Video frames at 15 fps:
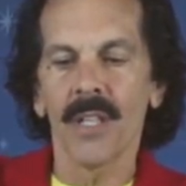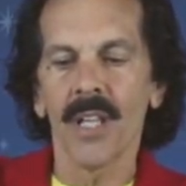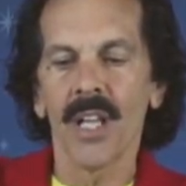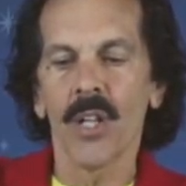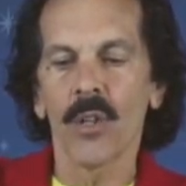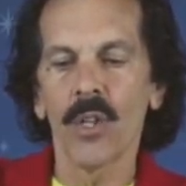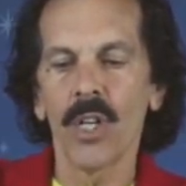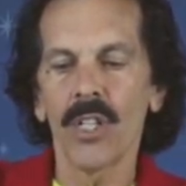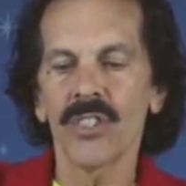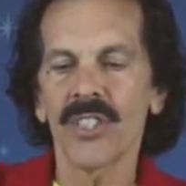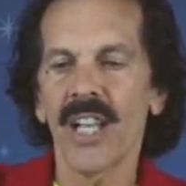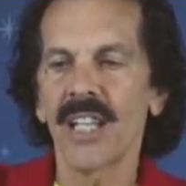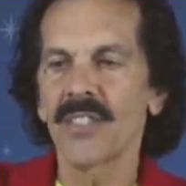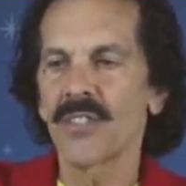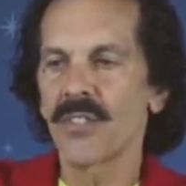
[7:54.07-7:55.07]
it looks
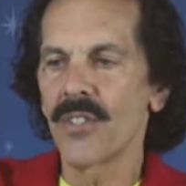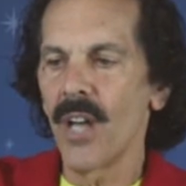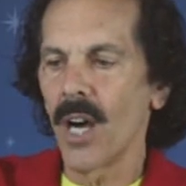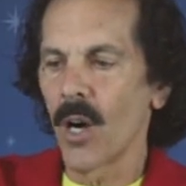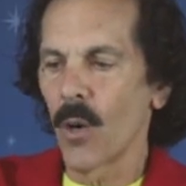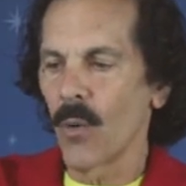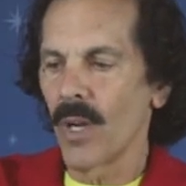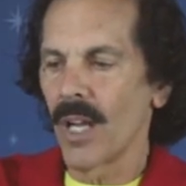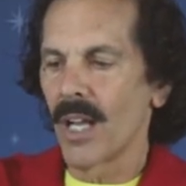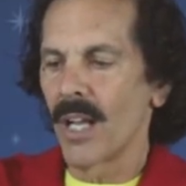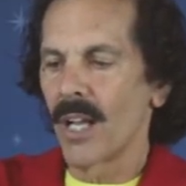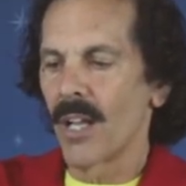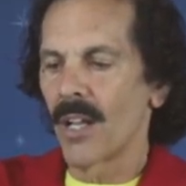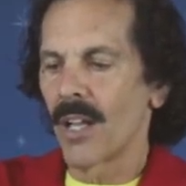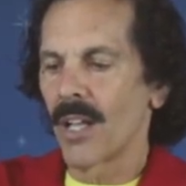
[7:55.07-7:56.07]
as though,
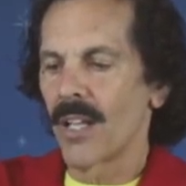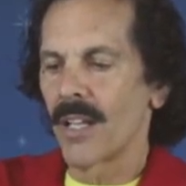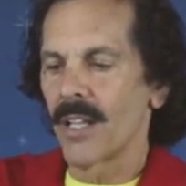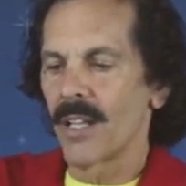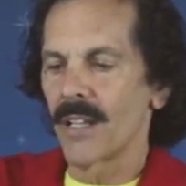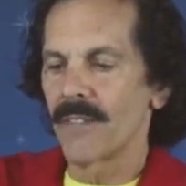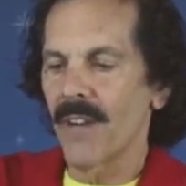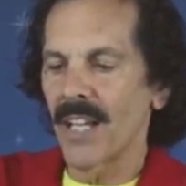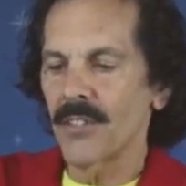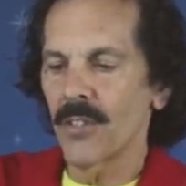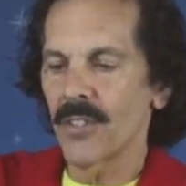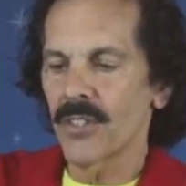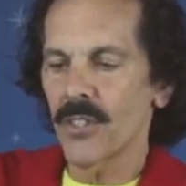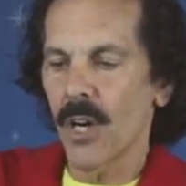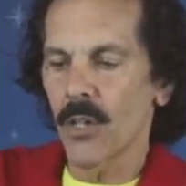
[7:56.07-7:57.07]
if I
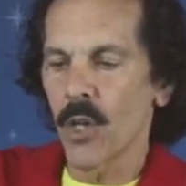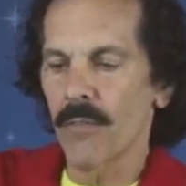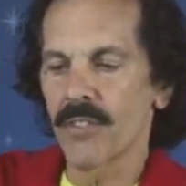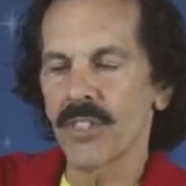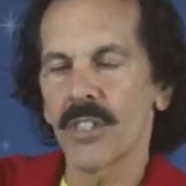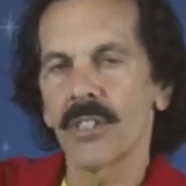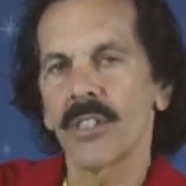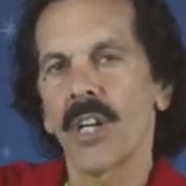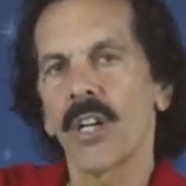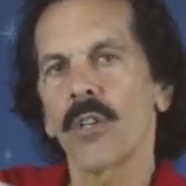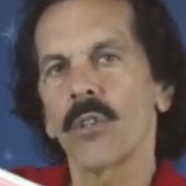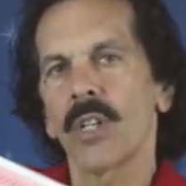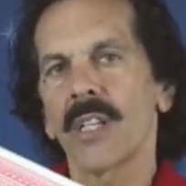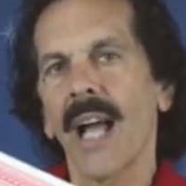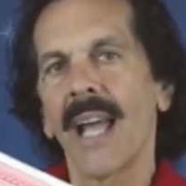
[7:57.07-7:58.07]
turn this card over, it's going to
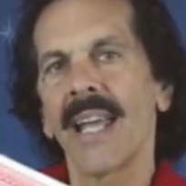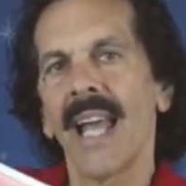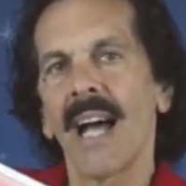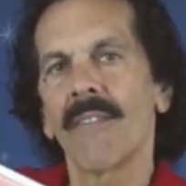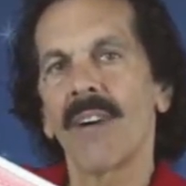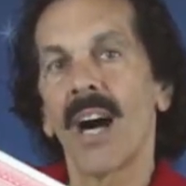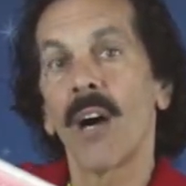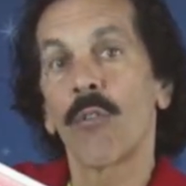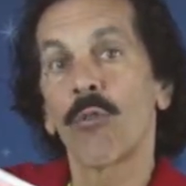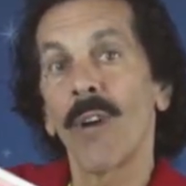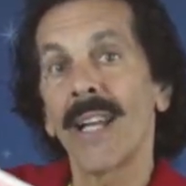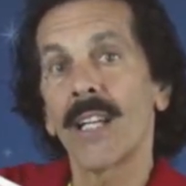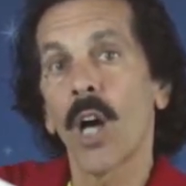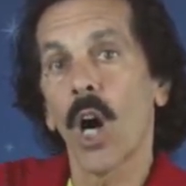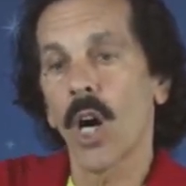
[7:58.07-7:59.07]
look, I have a
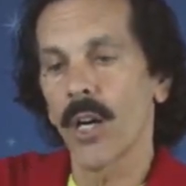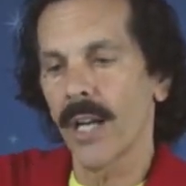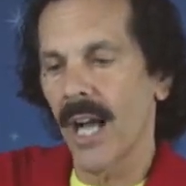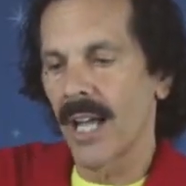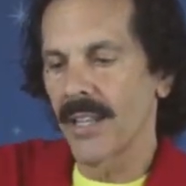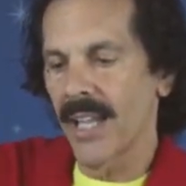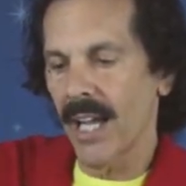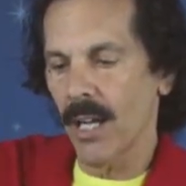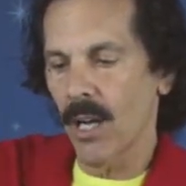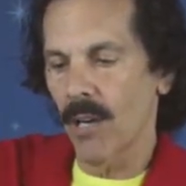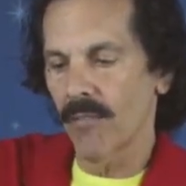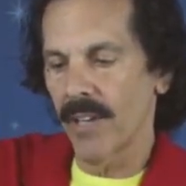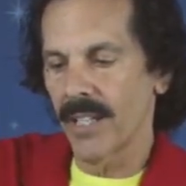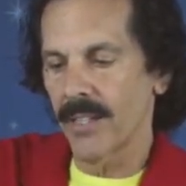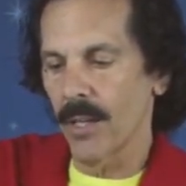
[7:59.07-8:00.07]
red card on that
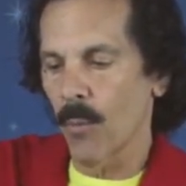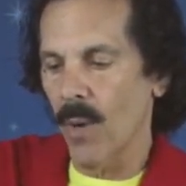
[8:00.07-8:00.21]
right there.